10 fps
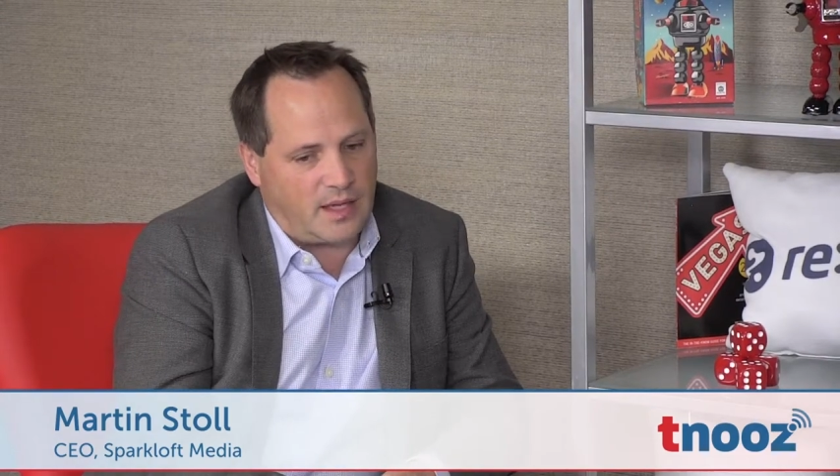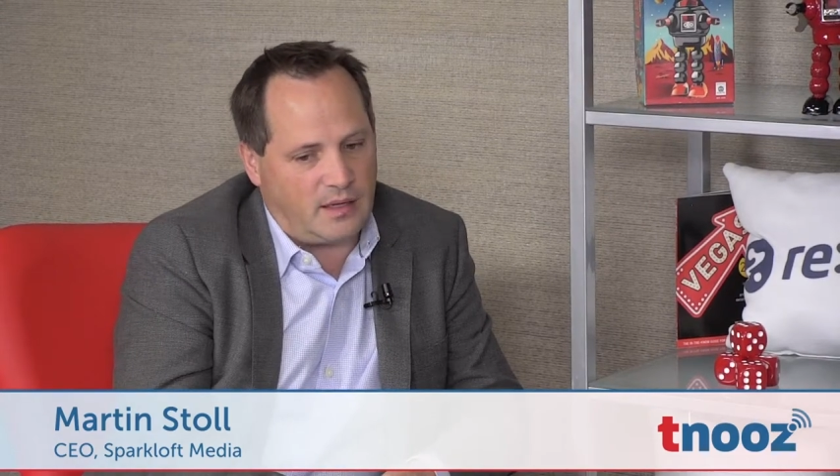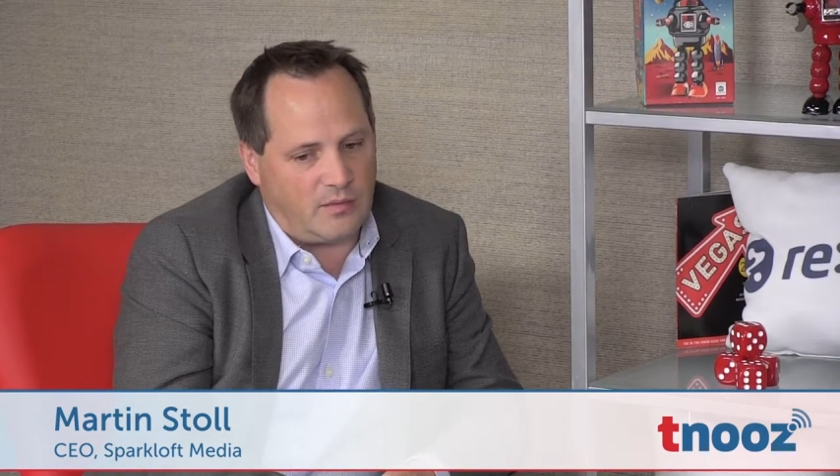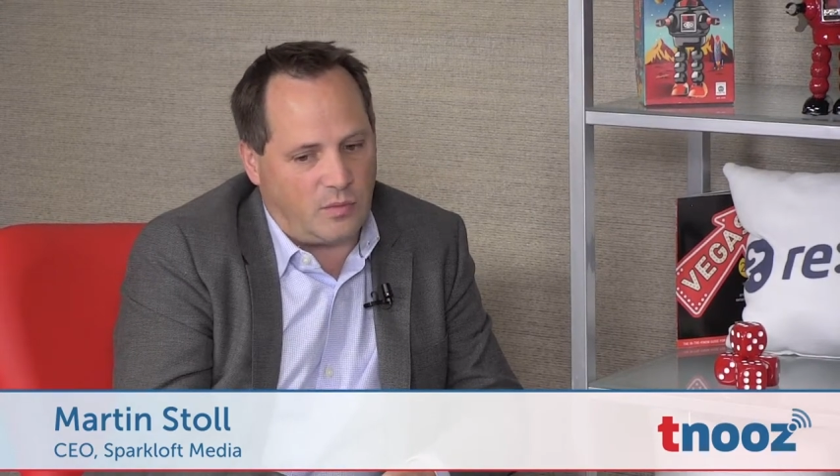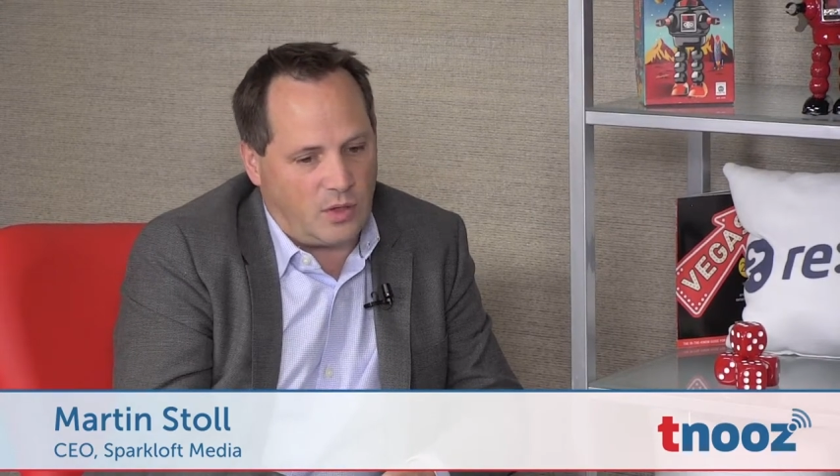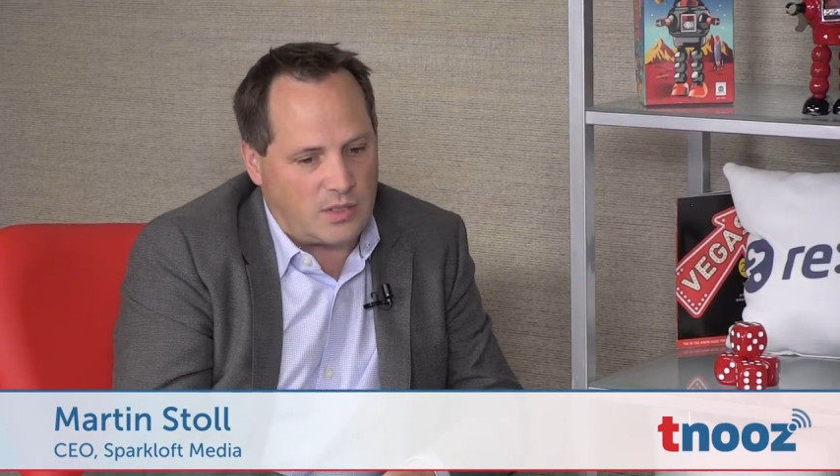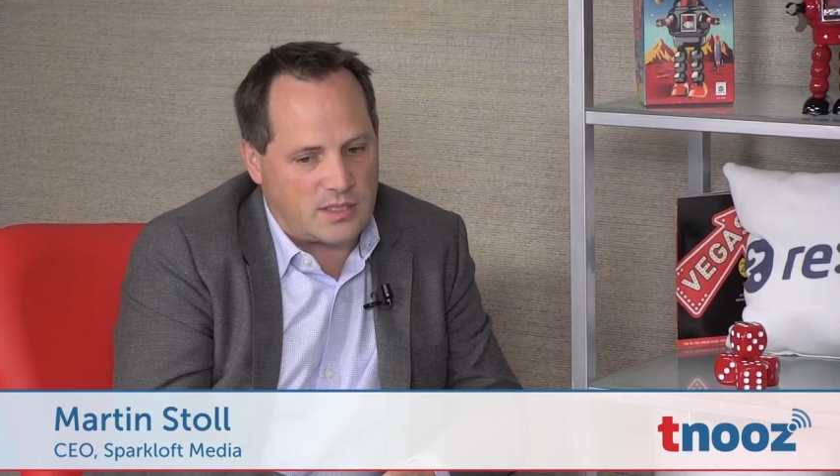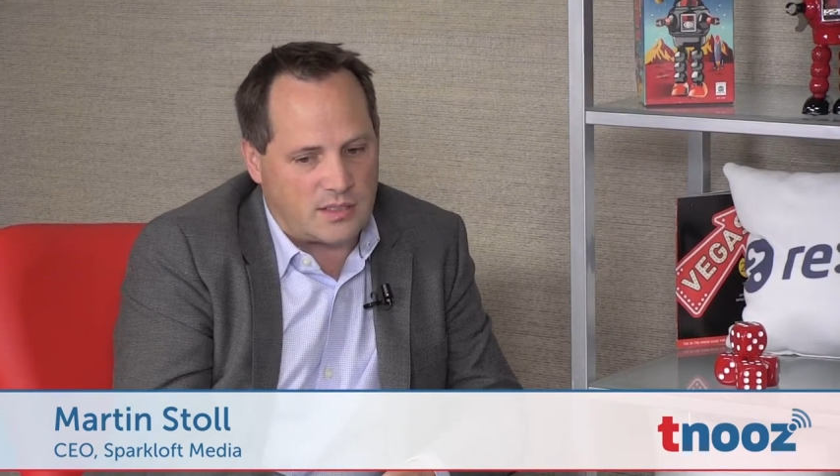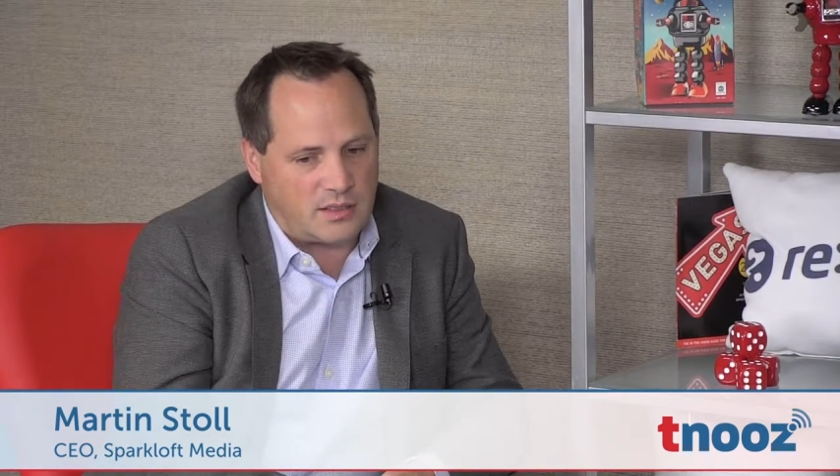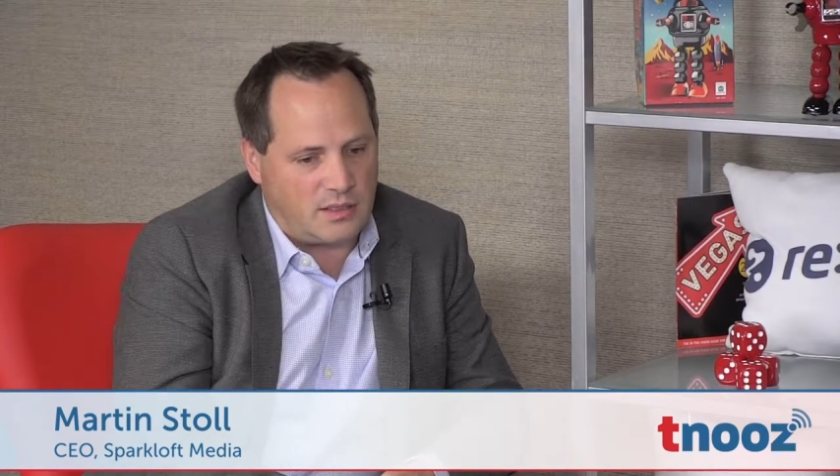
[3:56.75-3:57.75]
it
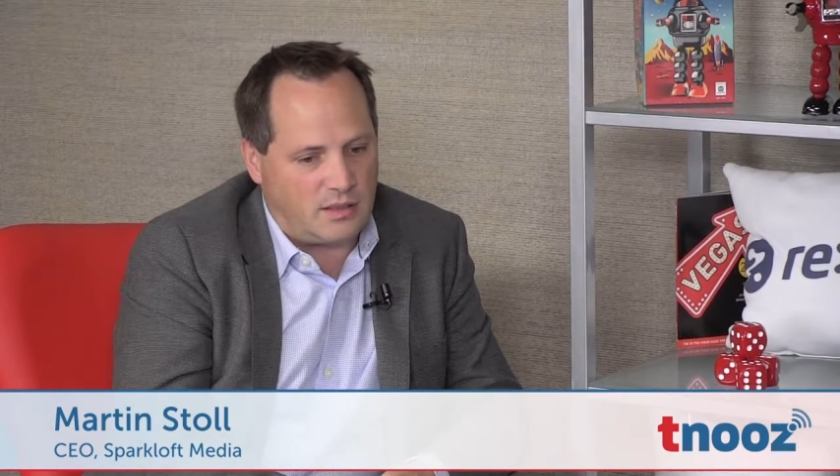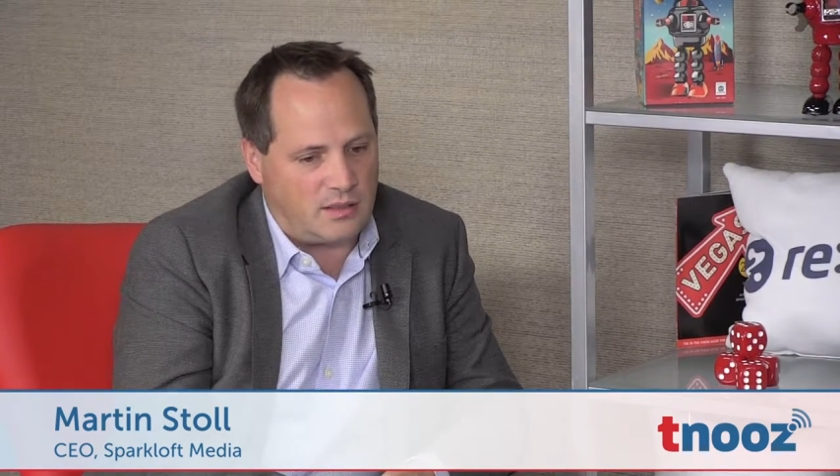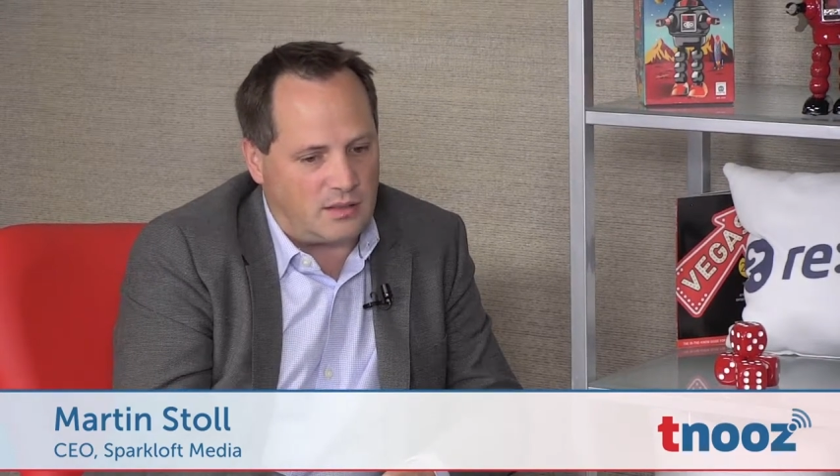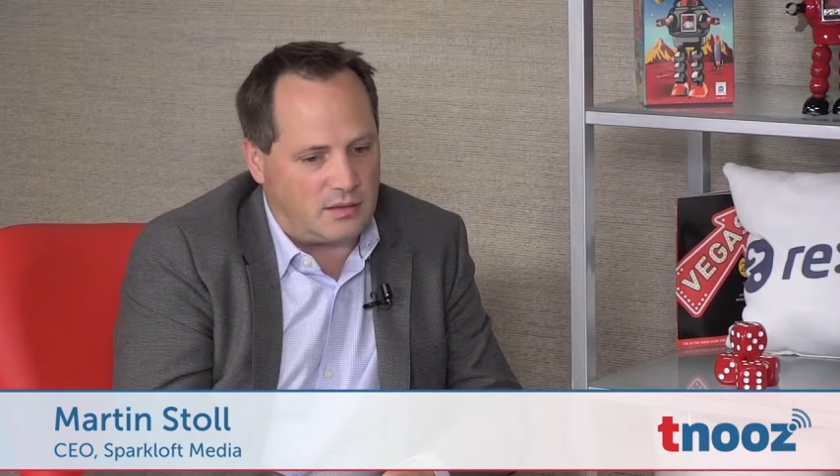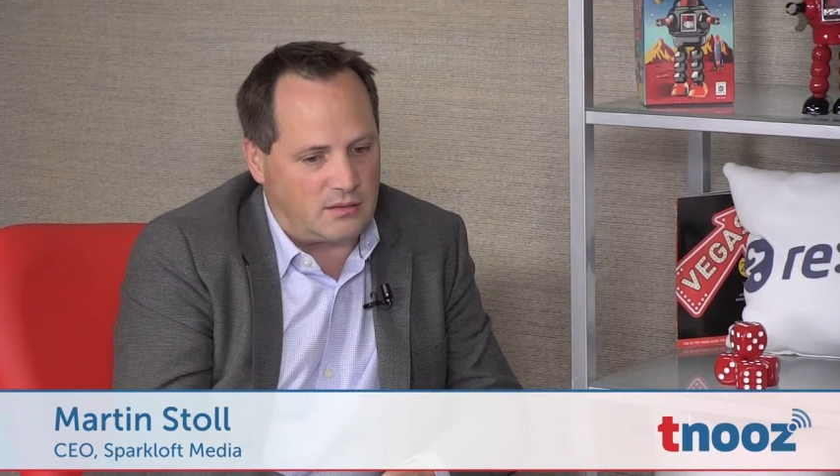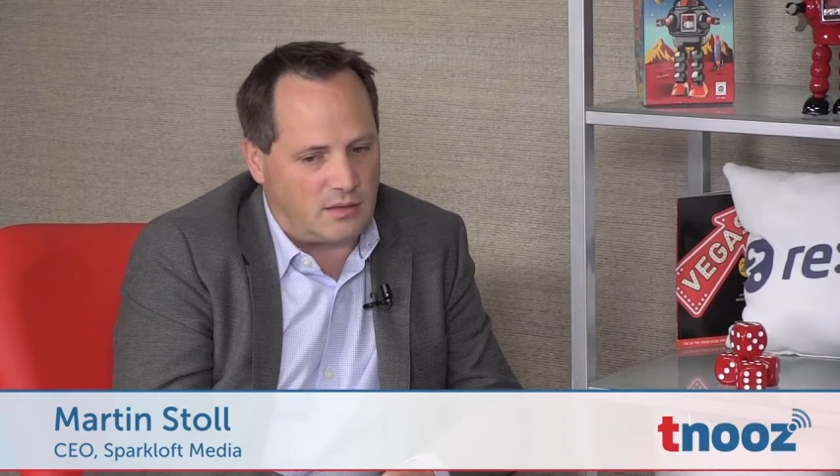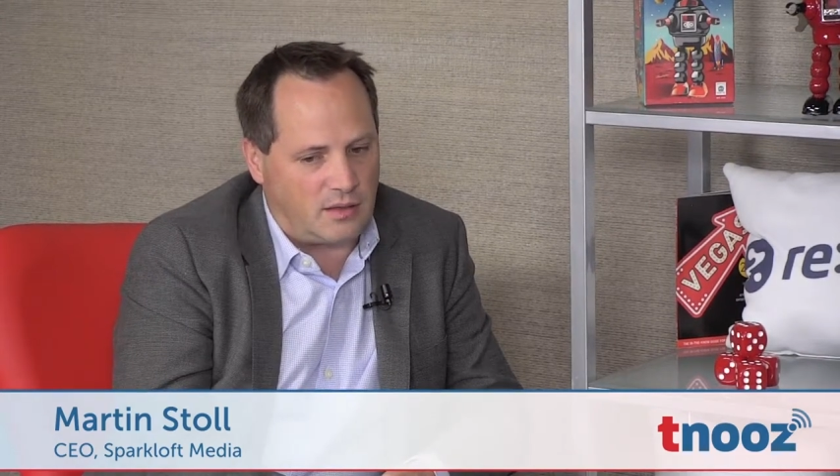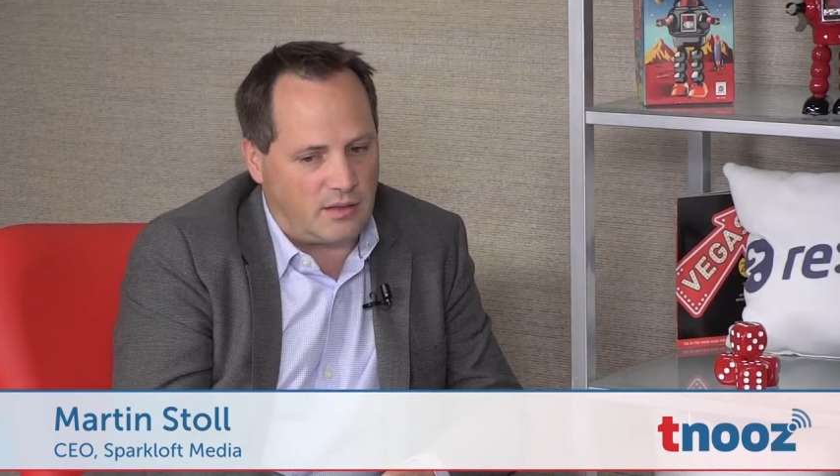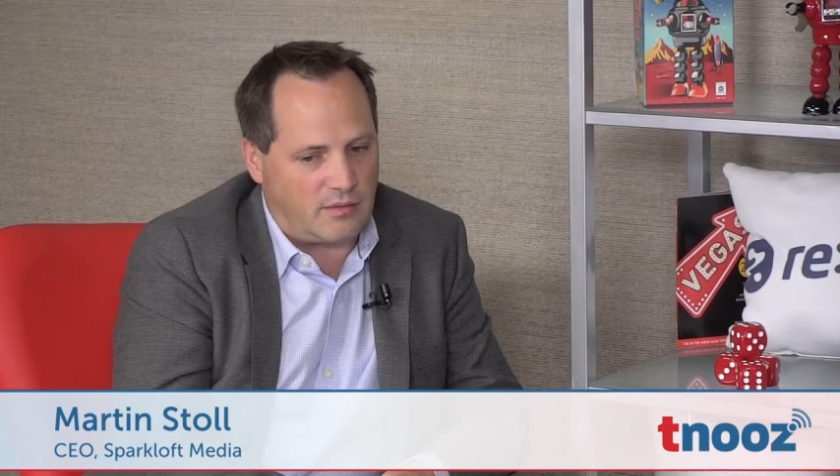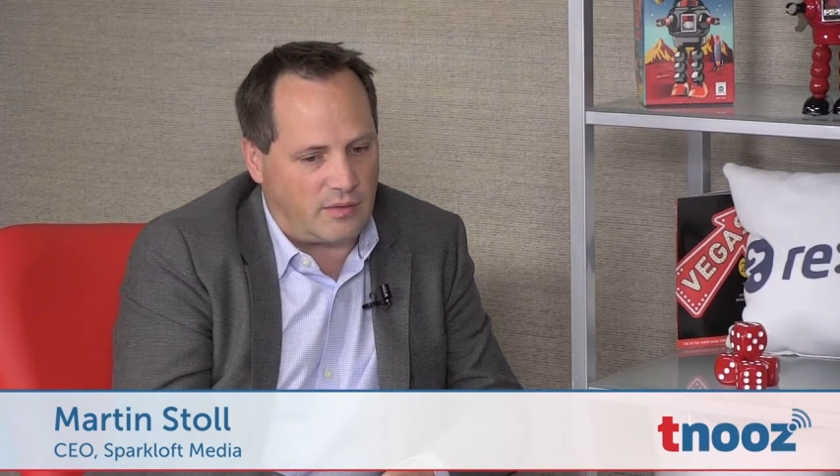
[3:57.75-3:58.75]
was, uh,
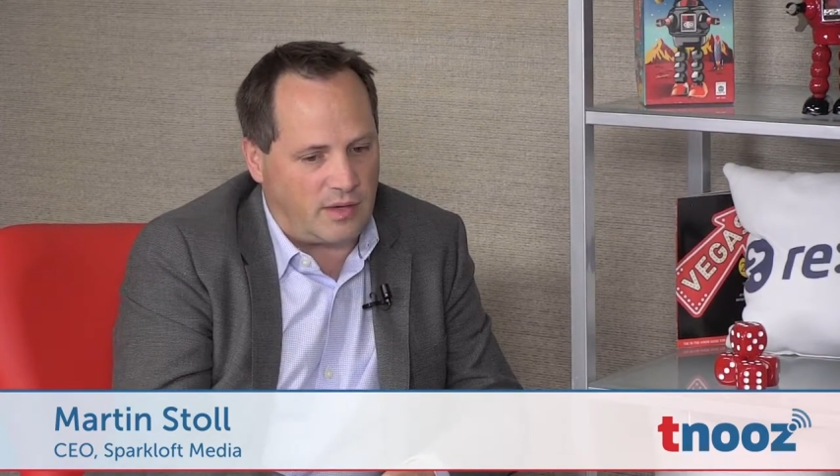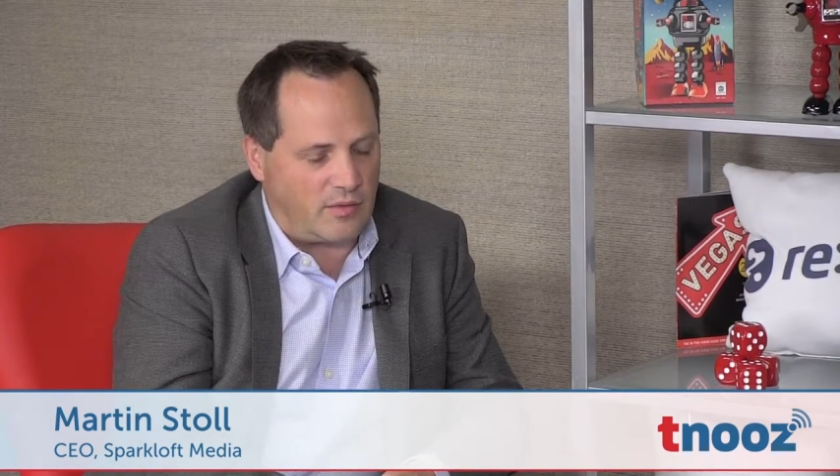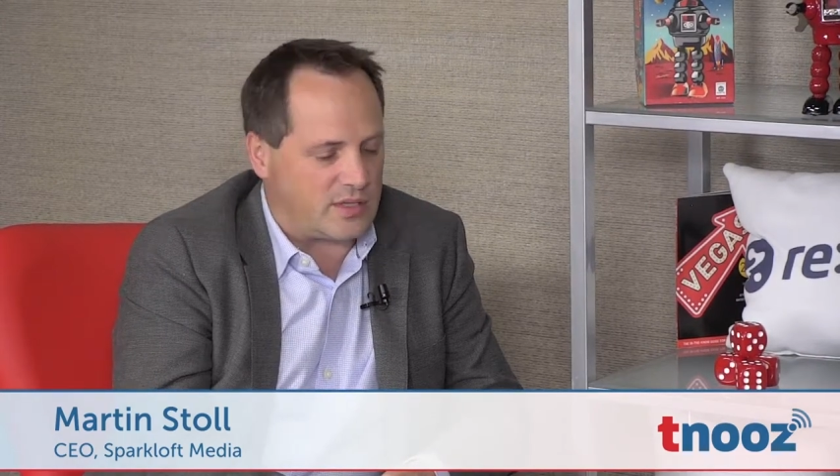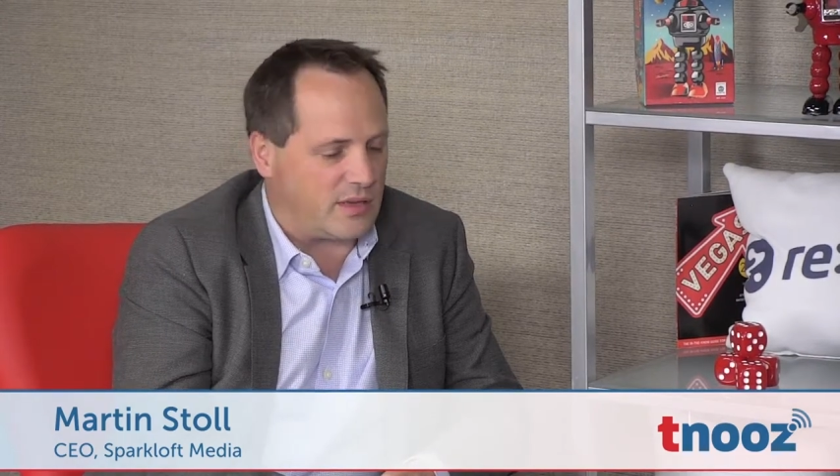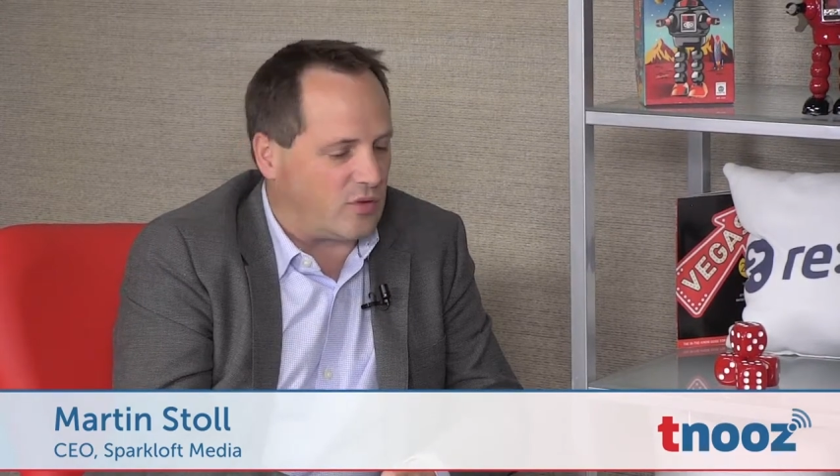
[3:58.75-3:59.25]
I don't want to say, it